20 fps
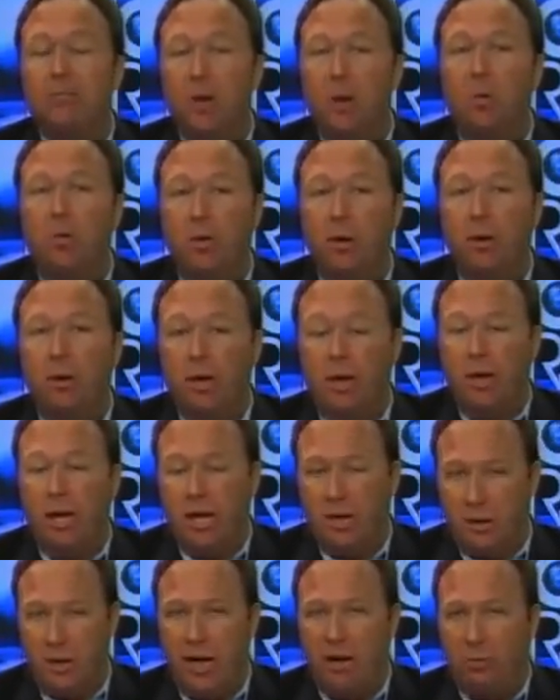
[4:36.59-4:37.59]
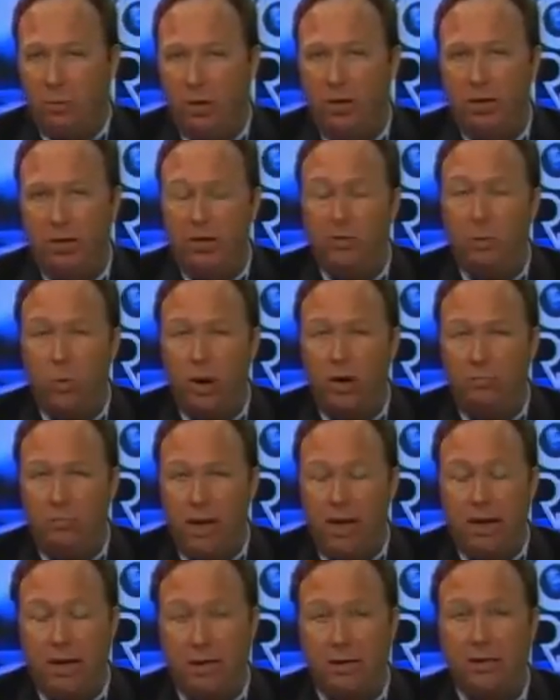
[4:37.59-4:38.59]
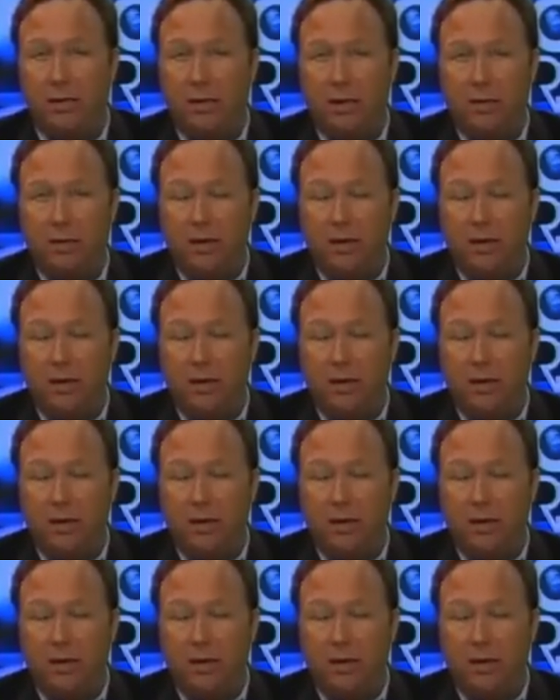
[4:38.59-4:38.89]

He really did win Maine.